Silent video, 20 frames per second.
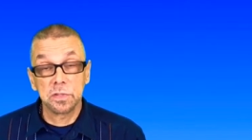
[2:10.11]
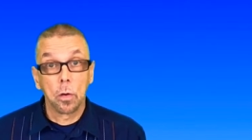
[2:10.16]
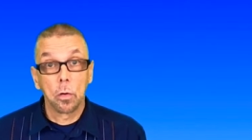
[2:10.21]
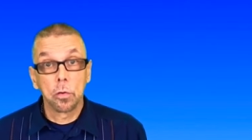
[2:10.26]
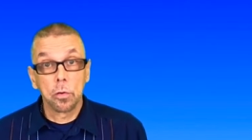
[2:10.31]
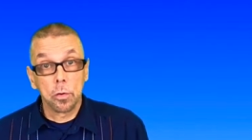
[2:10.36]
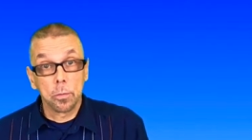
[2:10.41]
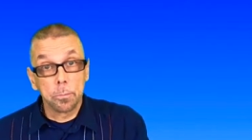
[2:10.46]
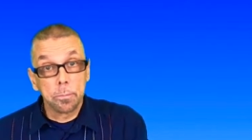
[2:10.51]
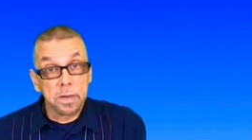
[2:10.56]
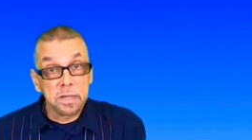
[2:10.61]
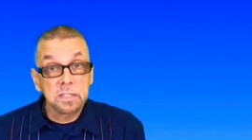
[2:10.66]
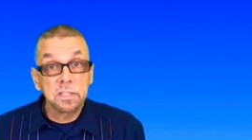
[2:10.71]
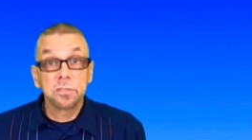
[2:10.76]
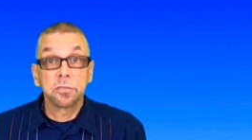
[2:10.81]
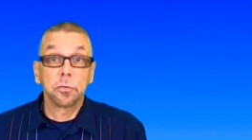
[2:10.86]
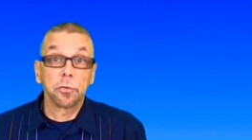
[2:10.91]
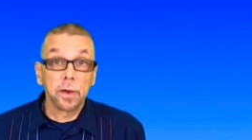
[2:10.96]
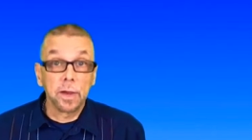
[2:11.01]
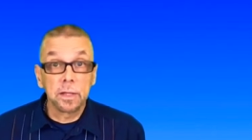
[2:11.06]
or your best
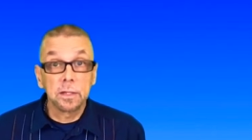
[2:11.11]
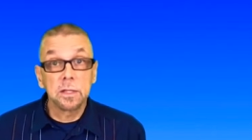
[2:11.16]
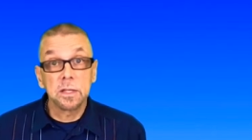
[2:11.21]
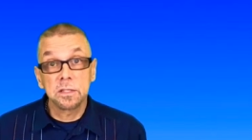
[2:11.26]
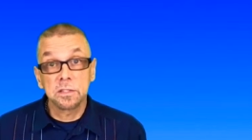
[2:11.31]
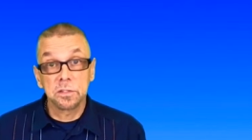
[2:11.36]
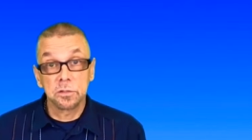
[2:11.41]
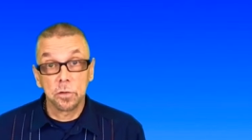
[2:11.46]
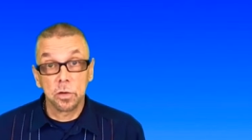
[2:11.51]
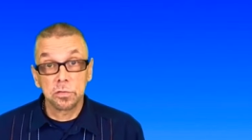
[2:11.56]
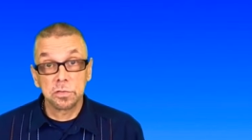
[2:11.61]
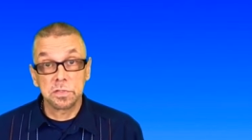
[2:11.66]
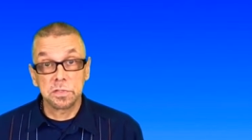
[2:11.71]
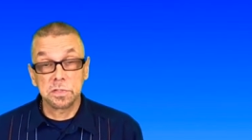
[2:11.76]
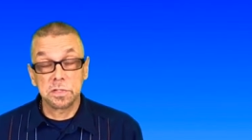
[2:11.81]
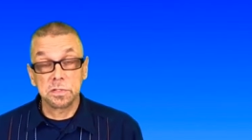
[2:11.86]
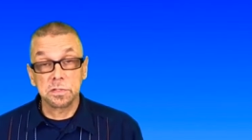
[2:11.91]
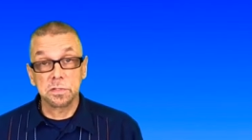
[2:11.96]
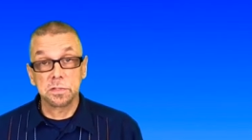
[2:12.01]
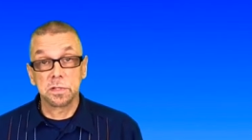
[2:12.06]
friend is a
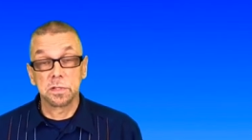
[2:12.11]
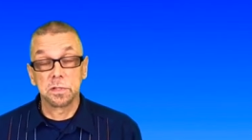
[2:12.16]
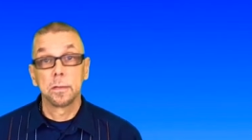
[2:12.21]
narcissist,